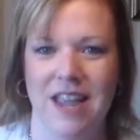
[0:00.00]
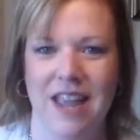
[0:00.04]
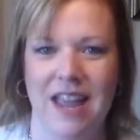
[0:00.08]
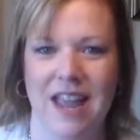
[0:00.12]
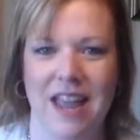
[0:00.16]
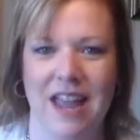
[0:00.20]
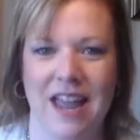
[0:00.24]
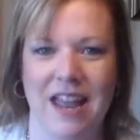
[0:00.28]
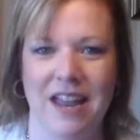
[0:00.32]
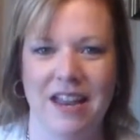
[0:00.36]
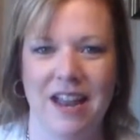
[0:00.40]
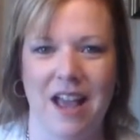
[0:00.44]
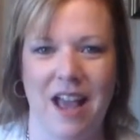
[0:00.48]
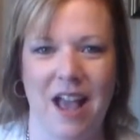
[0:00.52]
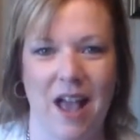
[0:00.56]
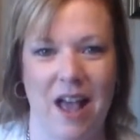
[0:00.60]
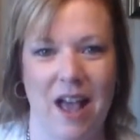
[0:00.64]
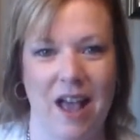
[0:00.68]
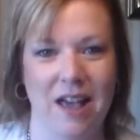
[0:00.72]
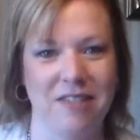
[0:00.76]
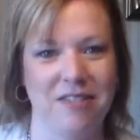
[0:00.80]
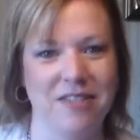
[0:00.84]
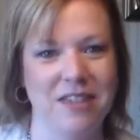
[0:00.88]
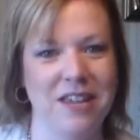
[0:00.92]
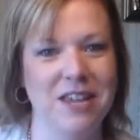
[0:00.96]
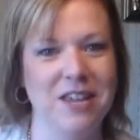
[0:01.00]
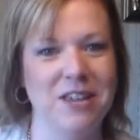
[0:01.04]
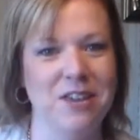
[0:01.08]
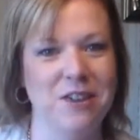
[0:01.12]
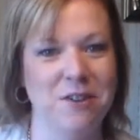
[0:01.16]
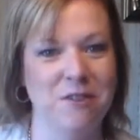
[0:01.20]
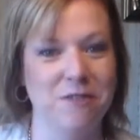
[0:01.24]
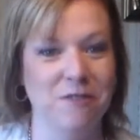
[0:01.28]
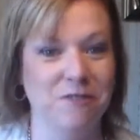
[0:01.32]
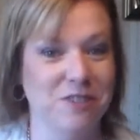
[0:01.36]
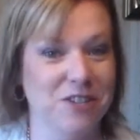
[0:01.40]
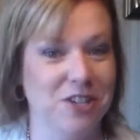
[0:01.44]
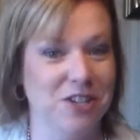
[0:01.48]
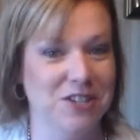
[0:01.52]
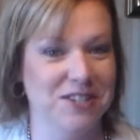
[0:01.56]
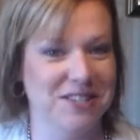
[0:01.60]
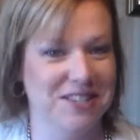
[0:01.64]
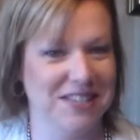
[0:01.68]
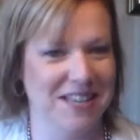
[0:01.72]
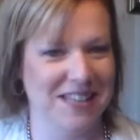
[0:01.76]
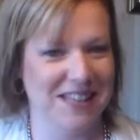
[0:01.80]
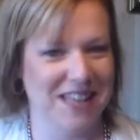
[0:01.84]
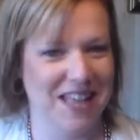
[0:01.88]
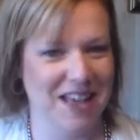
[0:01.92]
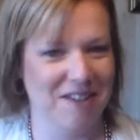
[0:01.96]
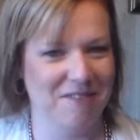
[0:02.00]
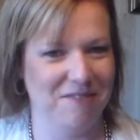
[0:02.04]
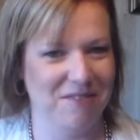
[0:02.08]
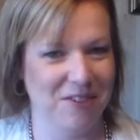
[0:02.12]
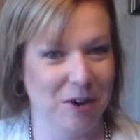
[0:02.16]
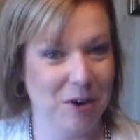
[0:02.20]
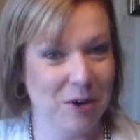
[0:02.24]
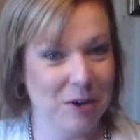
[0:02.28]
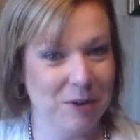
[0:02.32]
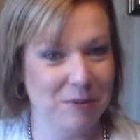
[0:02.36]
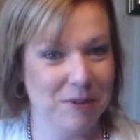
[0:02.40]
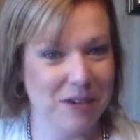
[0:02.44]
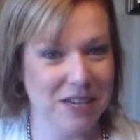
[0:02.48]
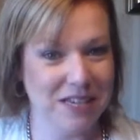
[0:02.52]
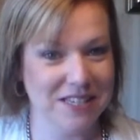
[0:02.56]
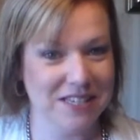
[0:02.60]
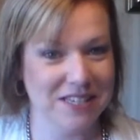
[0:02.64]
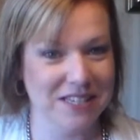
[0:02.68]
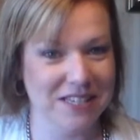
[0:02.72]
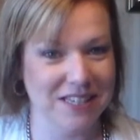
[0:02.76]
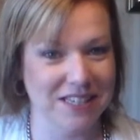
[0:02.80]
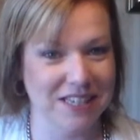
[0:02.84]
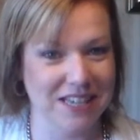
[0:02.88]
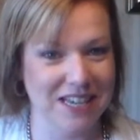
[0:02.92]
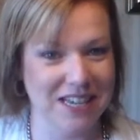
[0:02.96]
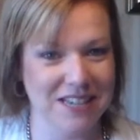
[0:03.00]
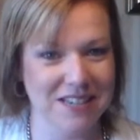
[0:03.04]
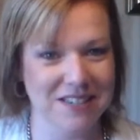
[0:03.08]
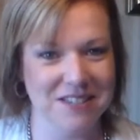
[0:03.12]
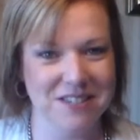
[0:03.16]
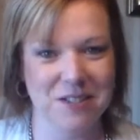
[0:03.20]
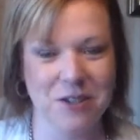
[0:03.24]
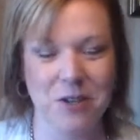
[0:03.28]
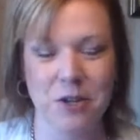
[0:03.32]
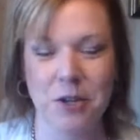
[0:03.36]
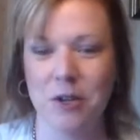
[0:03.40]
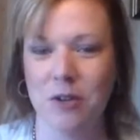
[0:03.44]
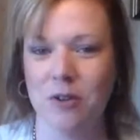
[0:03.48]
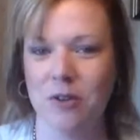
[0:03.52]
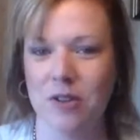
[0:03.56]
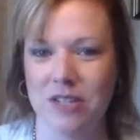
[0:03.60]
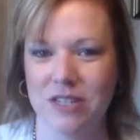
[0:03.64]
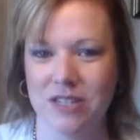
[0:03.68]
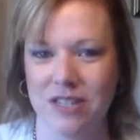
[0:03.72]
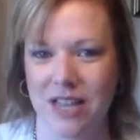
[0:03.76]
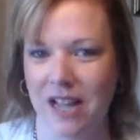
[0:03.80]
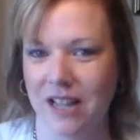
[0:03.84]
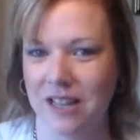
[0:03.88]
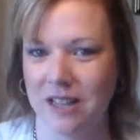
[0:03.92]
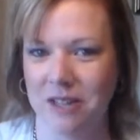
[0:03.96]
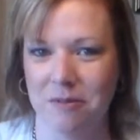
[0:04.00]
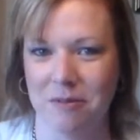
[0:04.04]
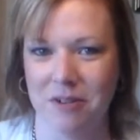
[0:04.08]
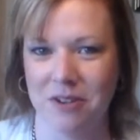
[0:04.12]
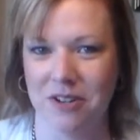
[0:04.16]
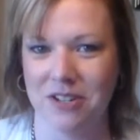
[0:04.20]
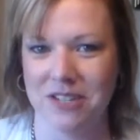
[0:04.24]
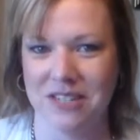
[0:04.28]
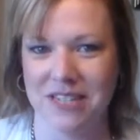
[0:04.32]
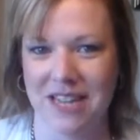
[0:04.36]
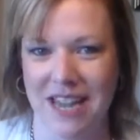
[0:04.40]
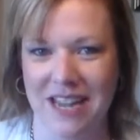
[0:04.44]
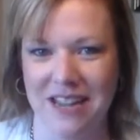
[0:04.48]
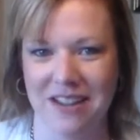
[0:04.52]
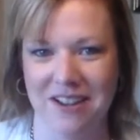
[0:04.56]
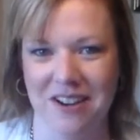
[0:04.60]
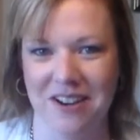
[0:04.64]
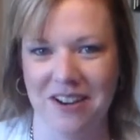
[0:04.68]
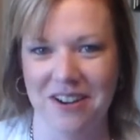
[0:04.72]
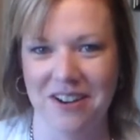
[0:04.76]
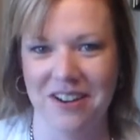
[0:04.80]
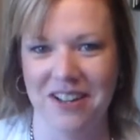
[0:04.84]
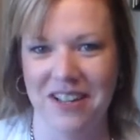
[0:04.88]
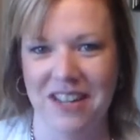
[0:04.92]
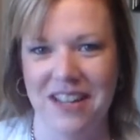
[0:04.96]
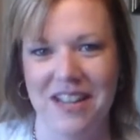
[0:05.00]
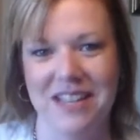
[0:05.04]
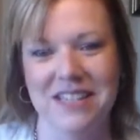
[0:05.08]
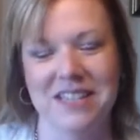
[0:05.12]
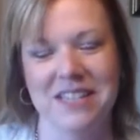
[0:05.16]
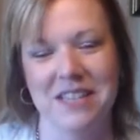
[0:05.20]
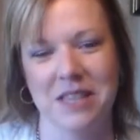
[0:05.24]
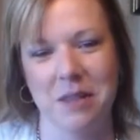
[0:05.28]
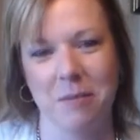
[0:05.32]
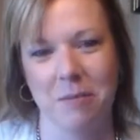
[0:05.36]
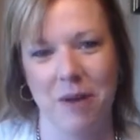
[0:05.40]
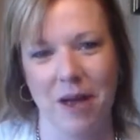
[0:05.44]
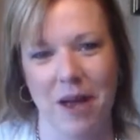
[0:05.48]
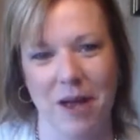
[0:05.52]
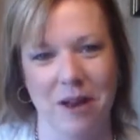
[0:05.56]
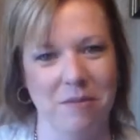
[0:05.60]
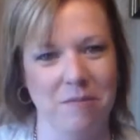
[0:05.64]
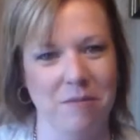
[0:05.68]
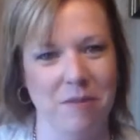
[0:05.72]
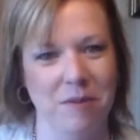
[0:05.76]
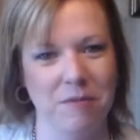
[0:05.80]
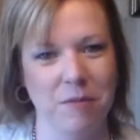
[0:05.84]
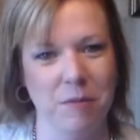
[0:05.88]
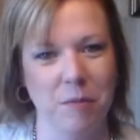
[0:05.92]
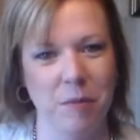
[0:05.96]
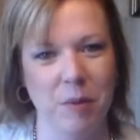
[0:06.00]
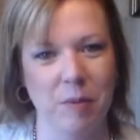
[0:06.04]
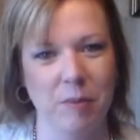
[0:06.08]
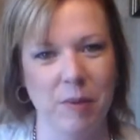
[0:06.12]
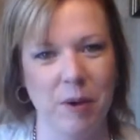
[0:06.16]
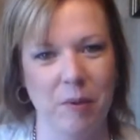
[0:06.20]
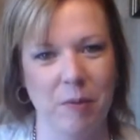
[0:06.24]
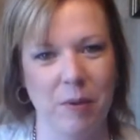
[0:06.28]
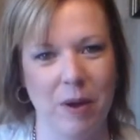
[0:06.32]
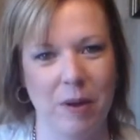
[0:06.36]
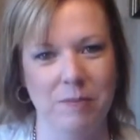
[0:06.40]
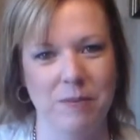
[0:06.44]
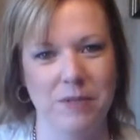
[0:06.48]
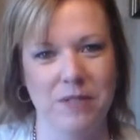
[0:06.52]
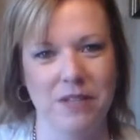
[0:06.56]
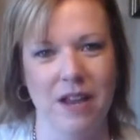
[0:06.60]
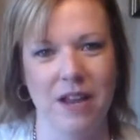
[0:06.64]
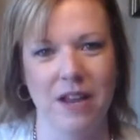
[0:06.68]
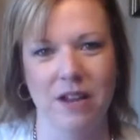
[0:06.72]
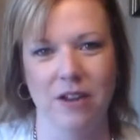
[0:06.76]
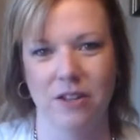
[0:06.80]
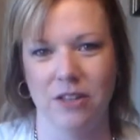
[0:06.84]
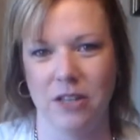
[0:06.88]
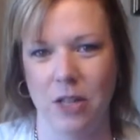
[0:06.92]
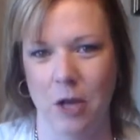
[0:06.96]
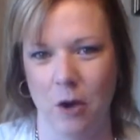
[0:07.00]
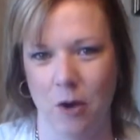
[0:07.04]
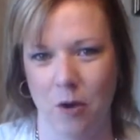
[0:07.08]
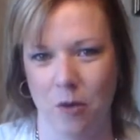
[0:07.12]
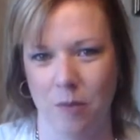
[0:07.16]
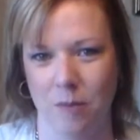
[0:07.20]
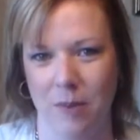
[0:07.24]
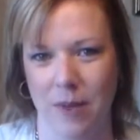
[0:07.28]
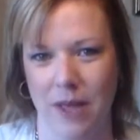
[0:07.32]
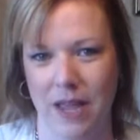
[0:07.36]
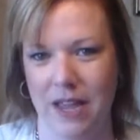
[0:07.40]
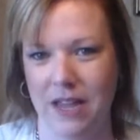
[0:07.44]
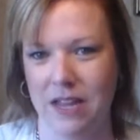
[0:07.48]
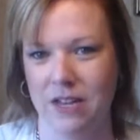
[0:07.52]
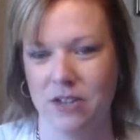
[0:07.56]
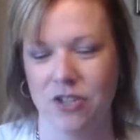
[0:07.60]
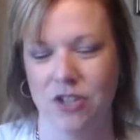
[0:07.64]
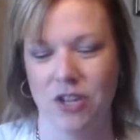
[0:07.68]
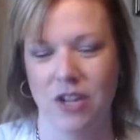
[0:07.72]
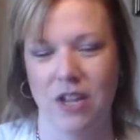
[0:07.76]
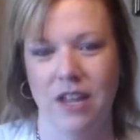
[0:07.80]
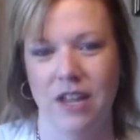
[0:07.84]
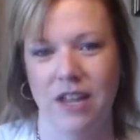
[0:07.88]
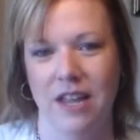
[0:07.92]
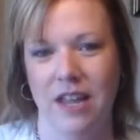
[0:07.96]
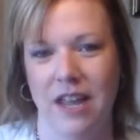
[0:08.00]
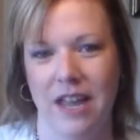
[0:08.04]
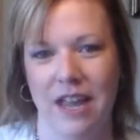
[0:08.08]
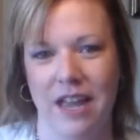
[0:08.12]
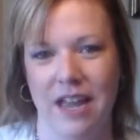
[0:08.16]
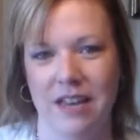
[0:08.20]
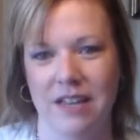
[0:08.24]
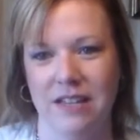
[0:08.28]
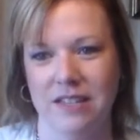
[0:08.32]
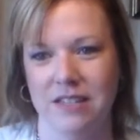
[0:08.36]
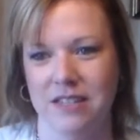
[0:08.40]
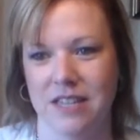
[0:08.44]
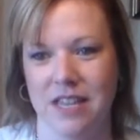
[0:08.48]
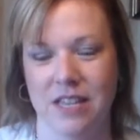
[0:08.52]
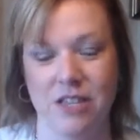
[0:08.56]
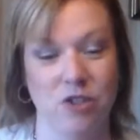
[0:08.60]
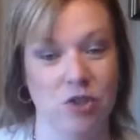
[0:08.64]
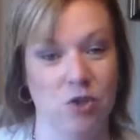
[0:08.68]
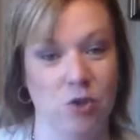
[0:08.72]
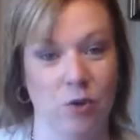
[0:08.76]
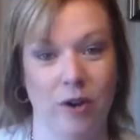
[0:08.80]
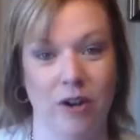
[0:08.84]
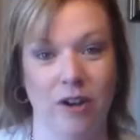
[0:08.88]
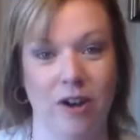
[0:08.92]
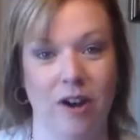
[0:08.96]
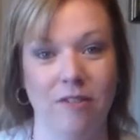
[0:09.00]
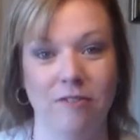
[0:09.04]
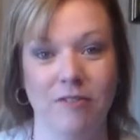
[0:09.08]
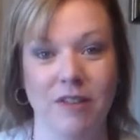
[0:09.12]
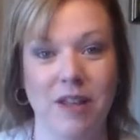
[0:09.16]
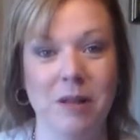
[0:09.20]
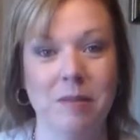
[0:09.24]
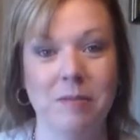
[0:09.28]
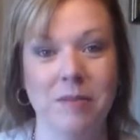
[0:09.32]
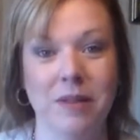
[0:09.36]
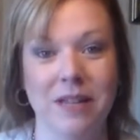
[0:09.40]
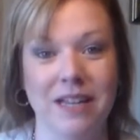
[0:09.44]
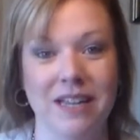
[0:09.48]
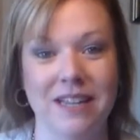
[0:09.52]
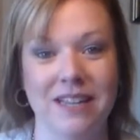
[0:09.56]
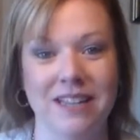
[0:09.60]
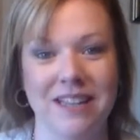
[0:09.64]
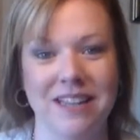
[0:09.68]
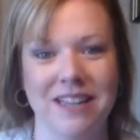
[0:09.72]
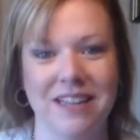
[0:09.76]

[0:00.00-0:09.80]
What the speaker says: And I think you've just done that very recently, so you know exactly where to take her. It's at the bottom of the Premier website on the home page, and it says join our family.